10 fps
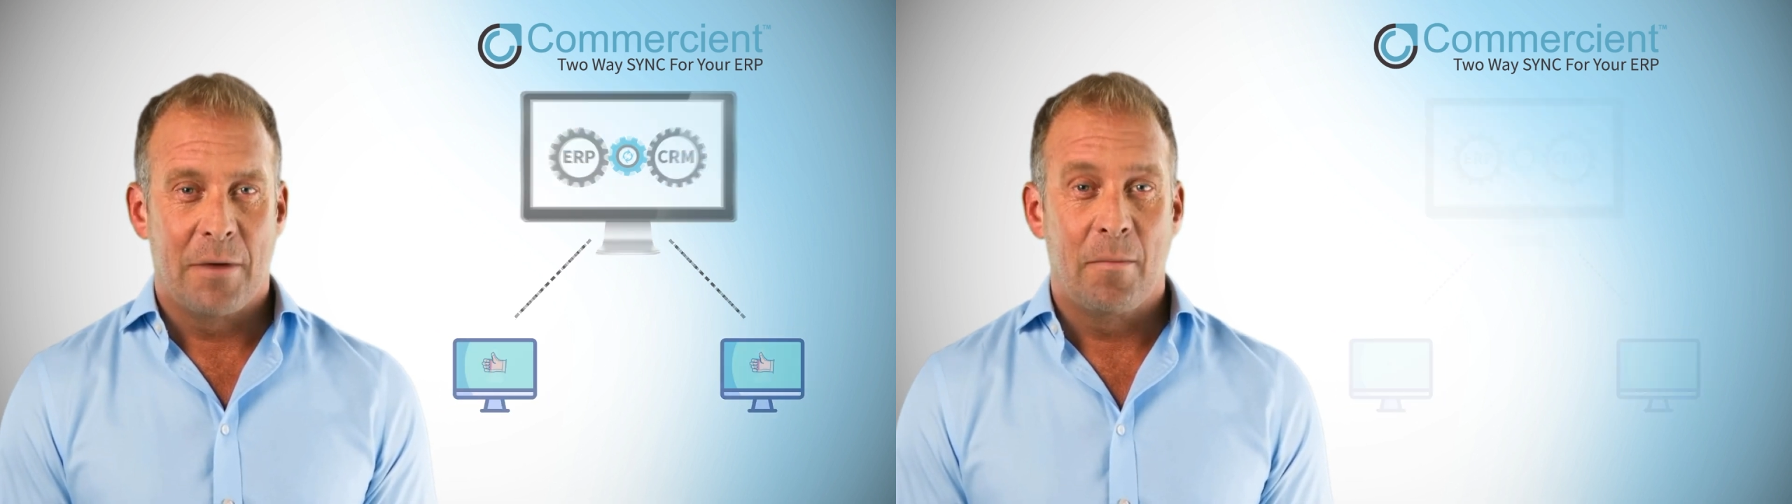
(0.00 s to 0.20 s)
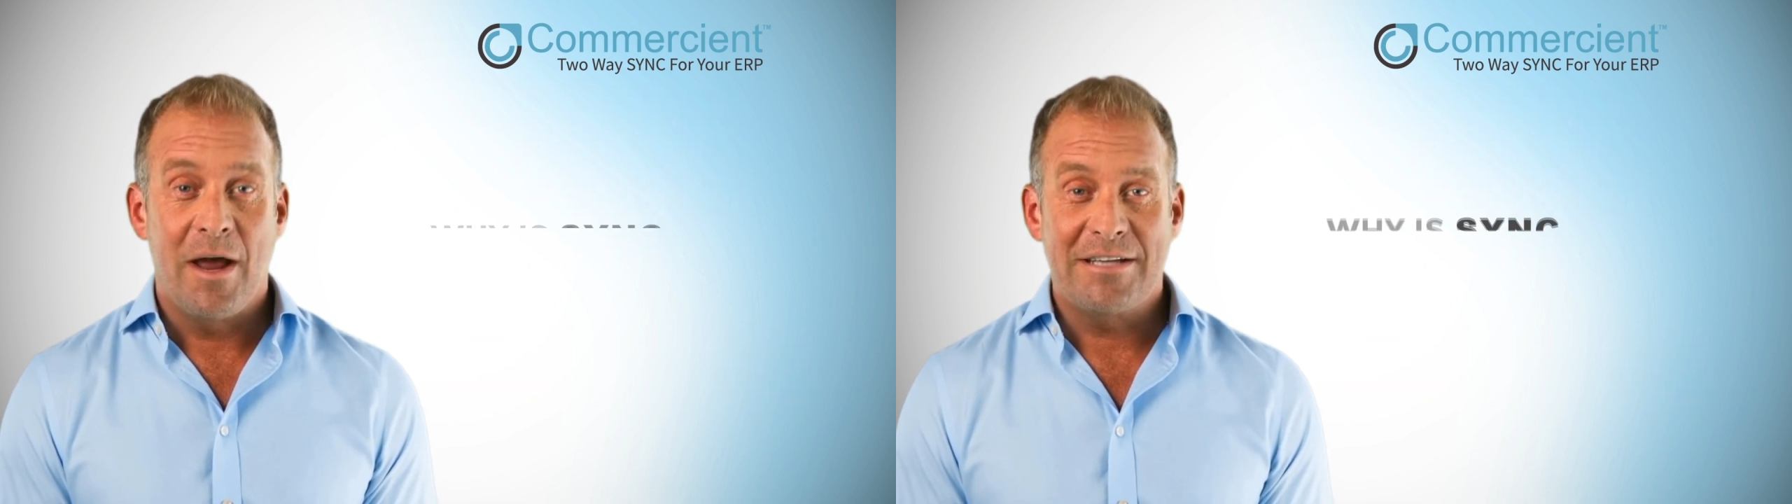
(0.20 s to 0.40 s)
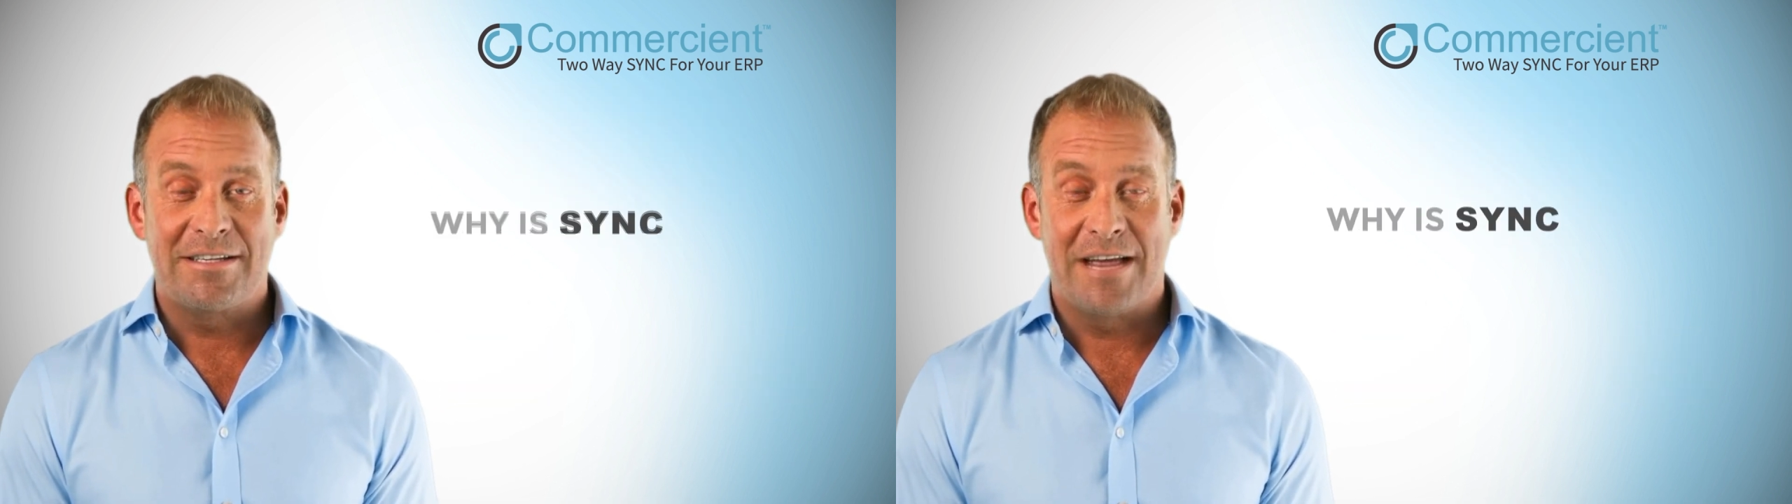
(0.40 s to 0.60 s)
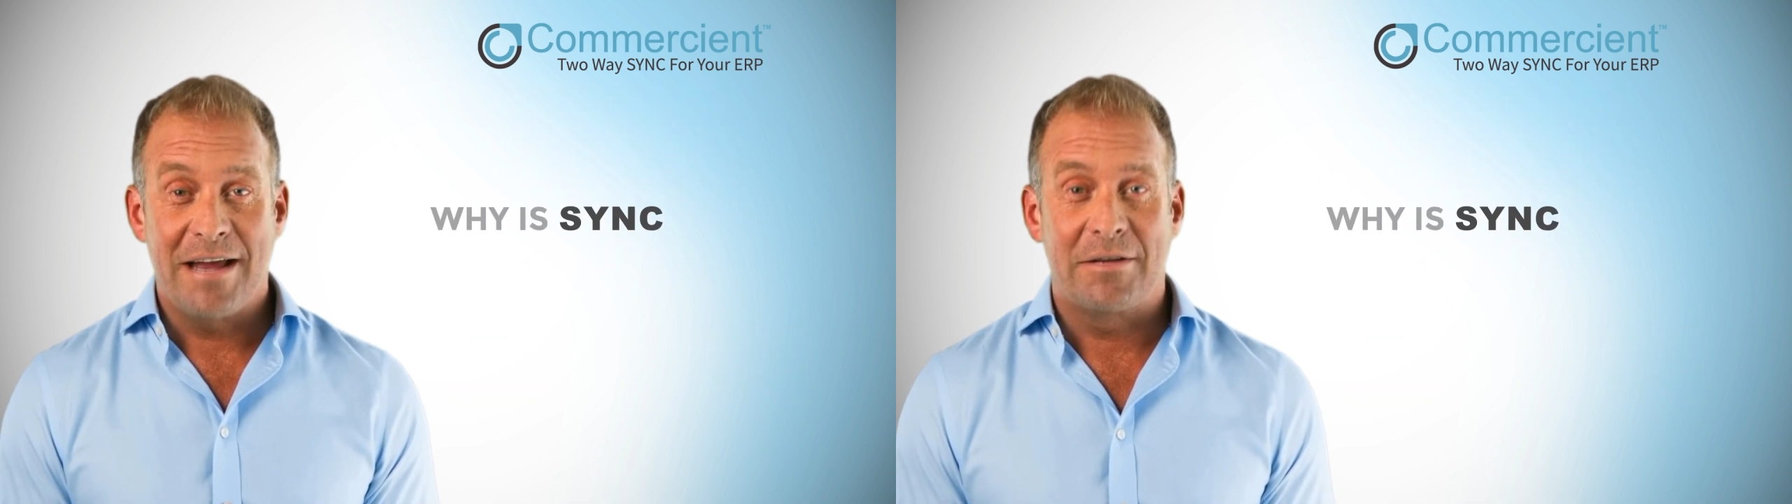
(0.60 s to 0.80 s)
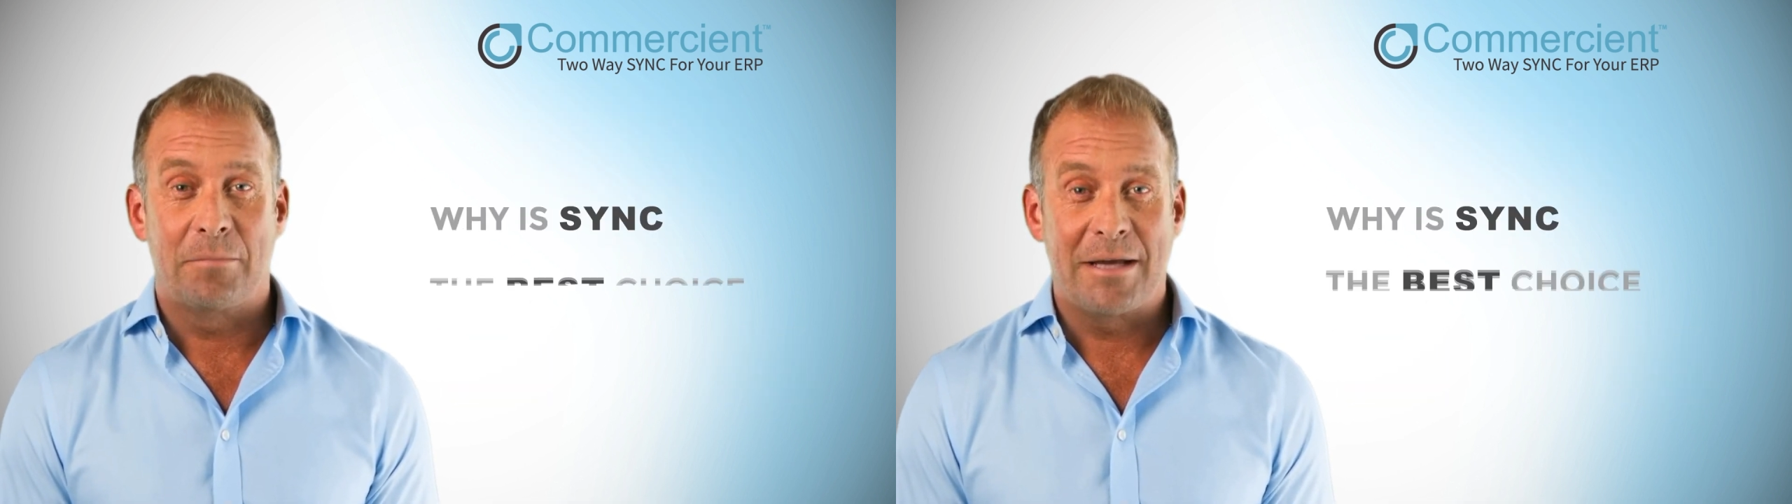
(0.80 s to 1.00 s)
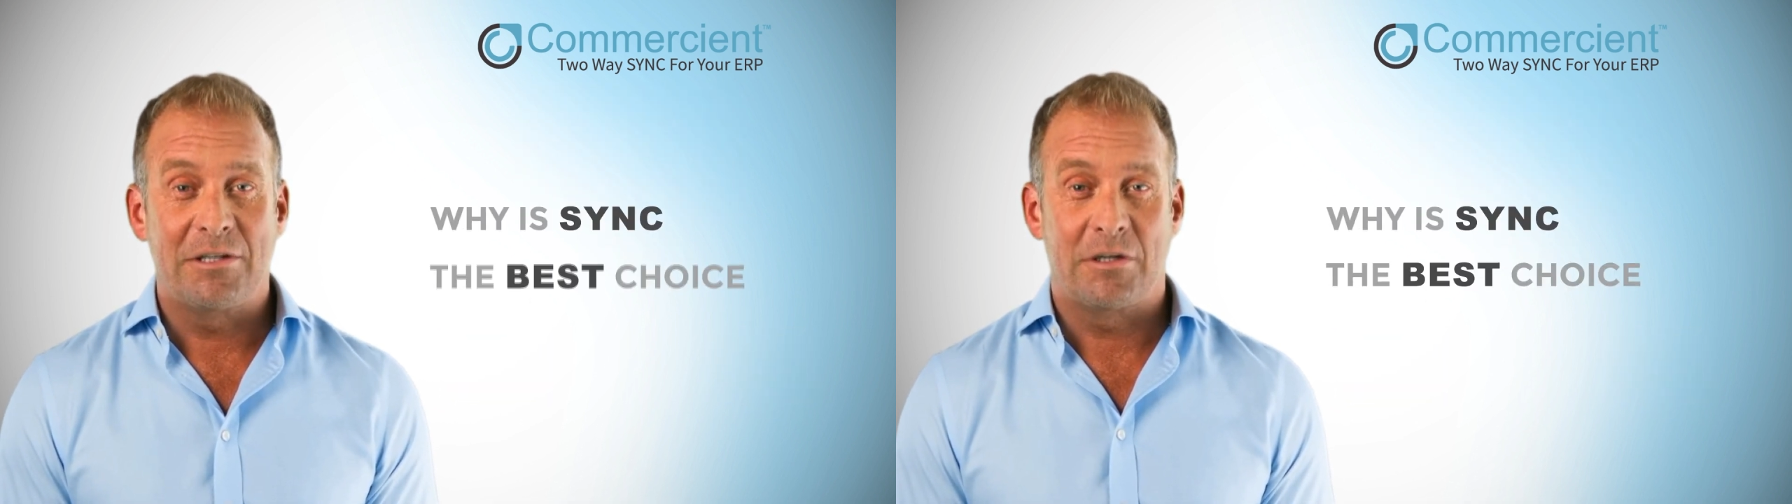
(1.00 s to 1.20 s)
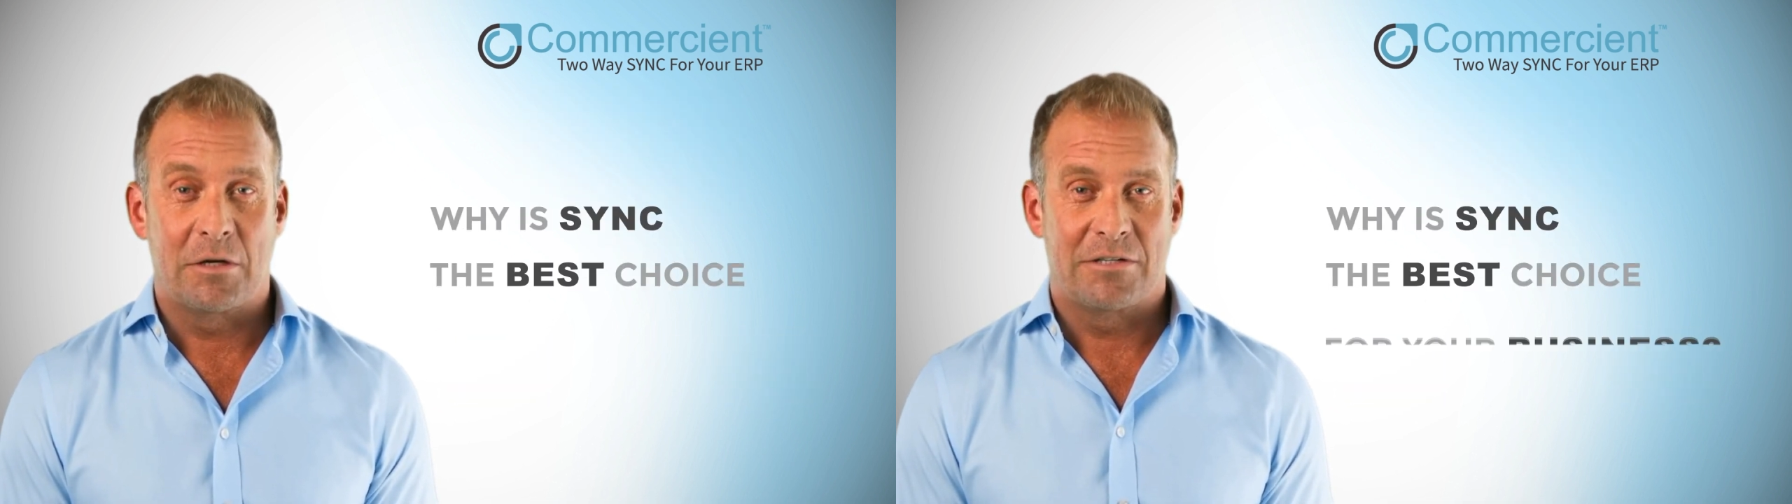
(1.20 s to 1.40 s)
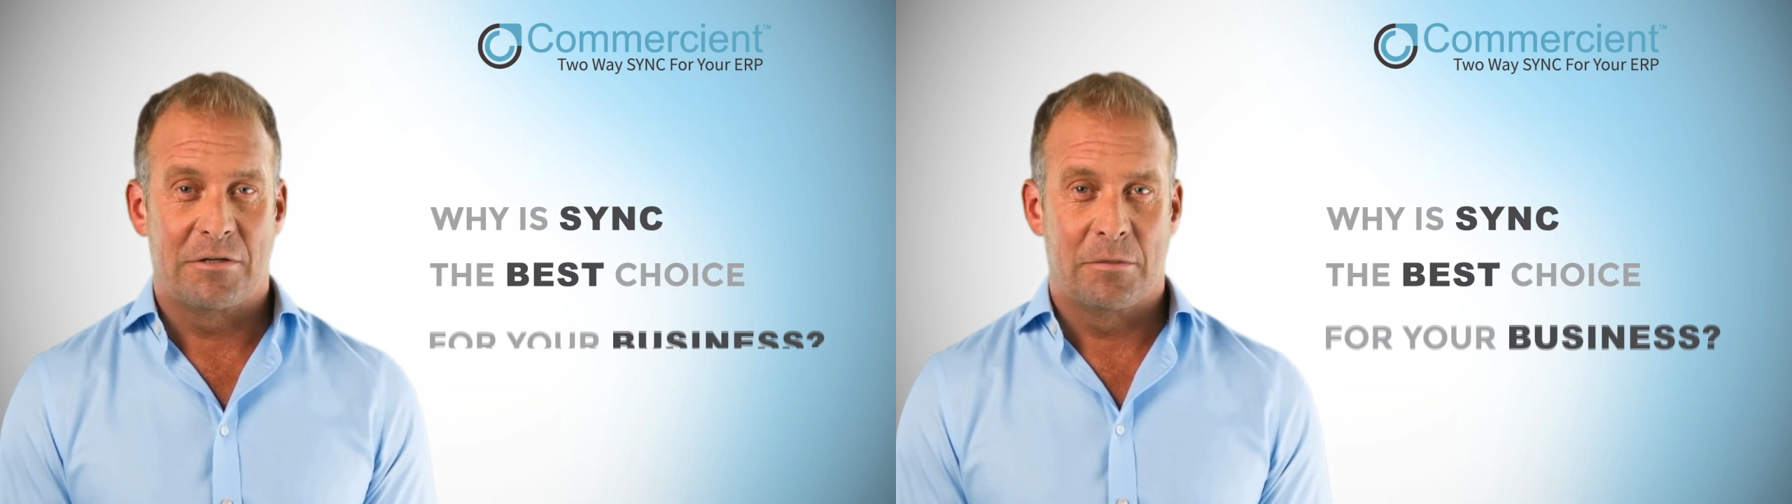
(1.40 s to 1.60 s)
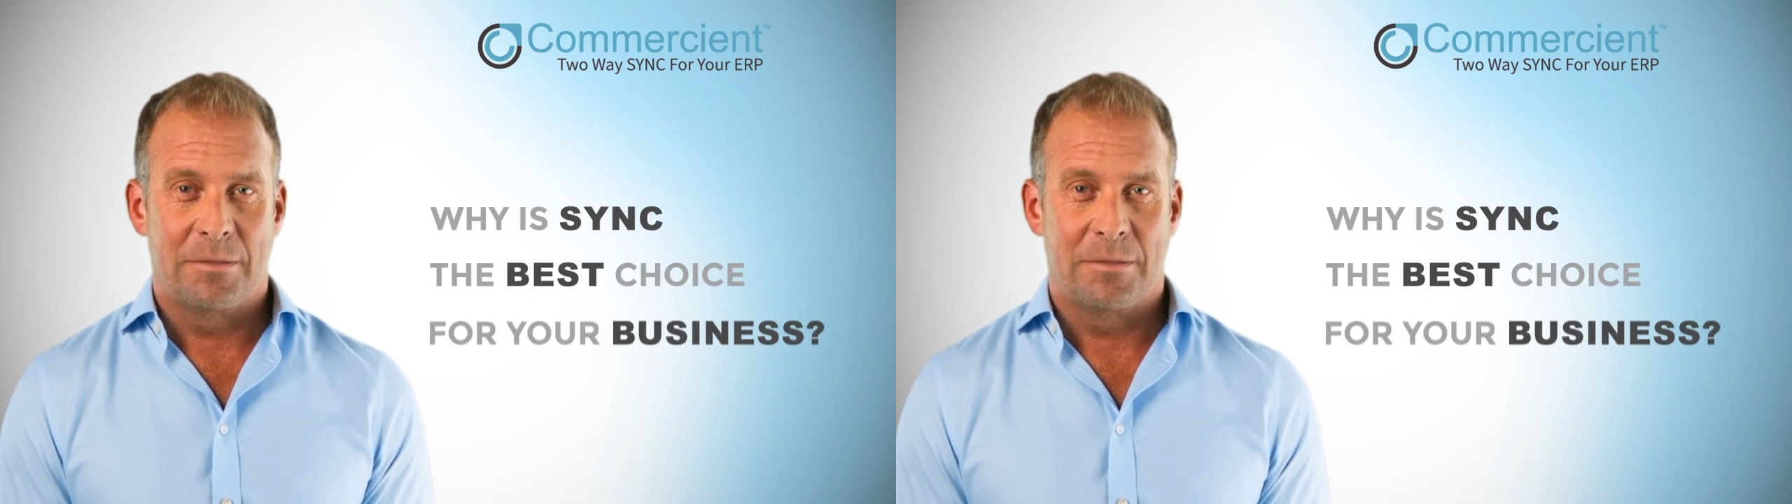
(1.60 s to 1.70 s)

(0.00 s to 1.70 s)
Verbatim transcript: Why is Sync the best choice for your